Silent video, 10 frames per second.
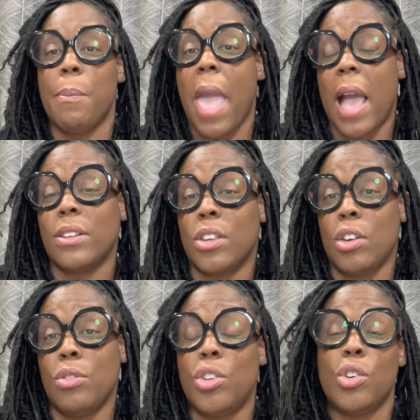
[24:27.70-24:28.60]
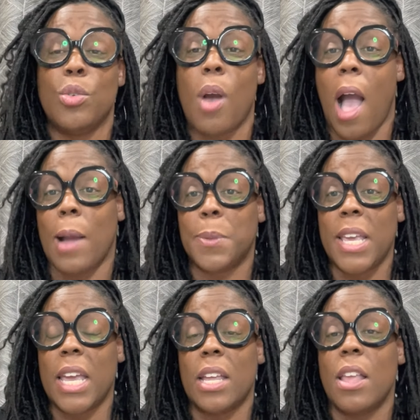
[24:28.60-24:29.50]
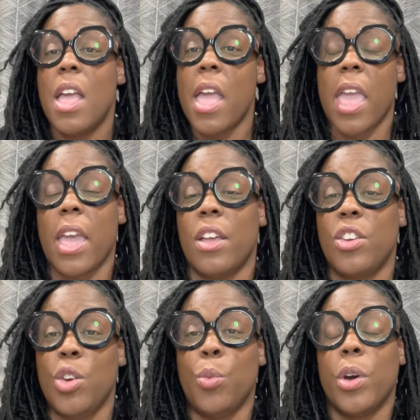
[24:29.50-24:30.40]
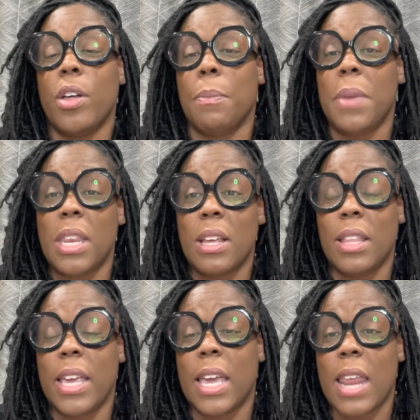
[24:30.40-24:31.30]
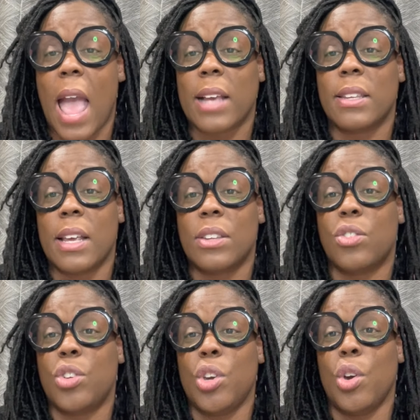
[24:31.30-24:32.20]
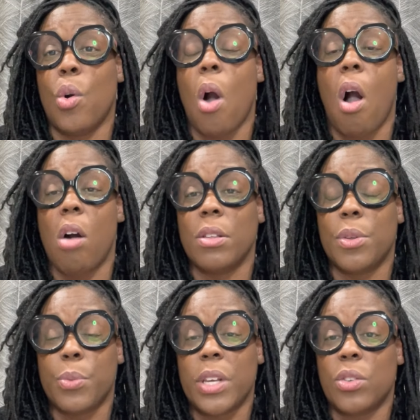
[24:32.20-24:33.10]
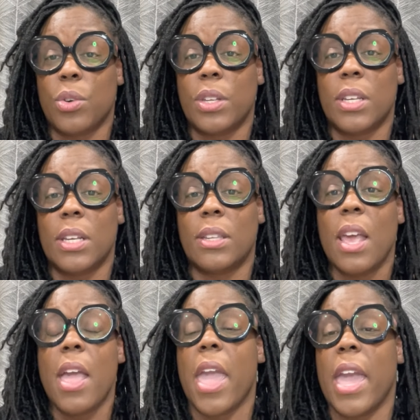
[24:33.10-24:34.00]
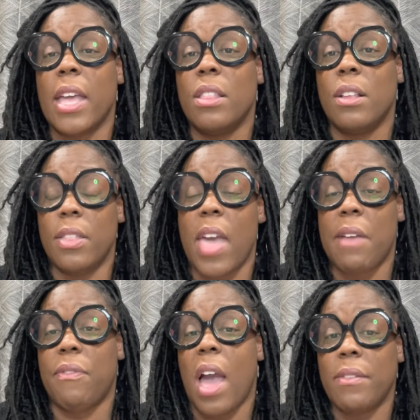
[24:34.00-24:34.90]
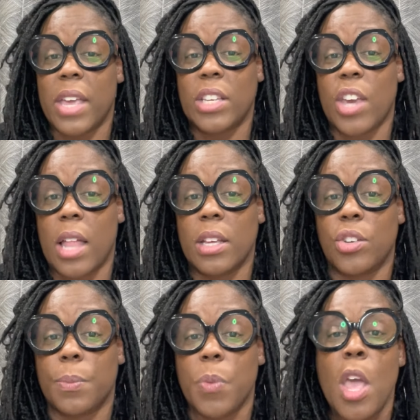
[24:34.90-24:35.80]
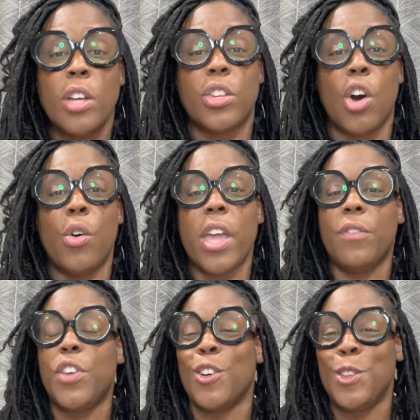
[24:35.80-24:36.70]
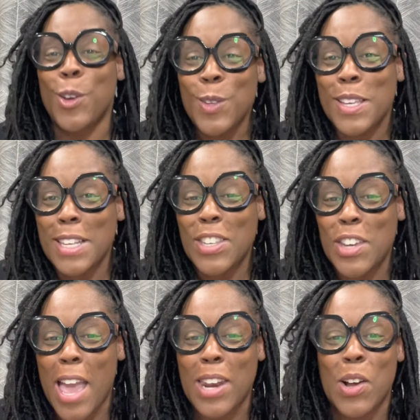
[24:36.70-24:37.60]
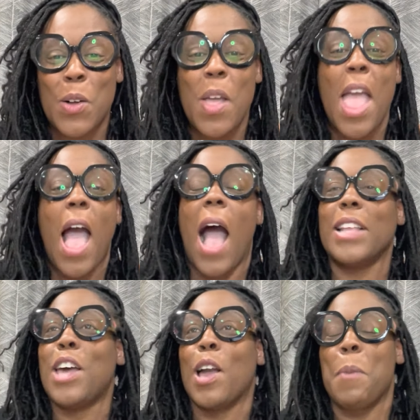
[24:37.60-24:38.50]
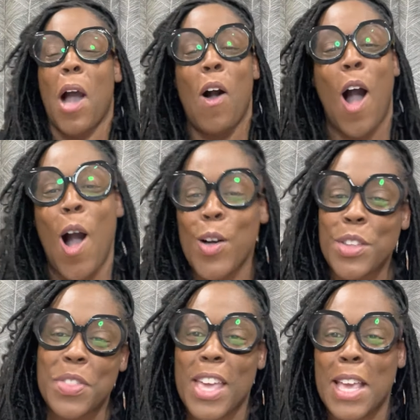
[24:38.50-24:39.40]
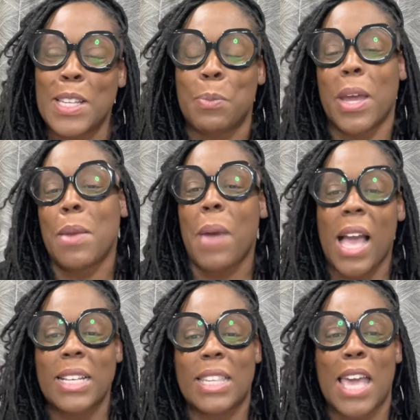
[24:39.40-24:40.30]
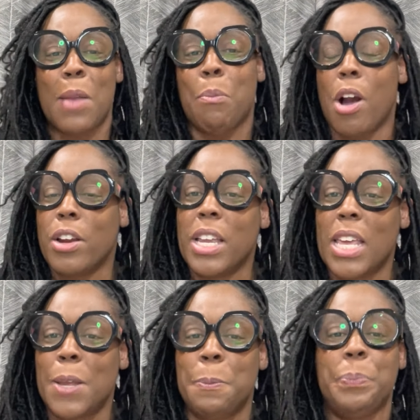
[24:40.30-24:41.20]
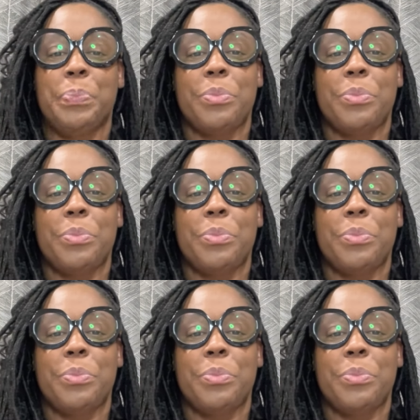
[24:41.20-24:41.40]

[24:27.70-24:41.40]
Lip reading: ask you to opt in, and you will immediately get access to all of the resources and that 5-day challenge. So if you're new to this channel, I talk about all the things money mindset, marketing,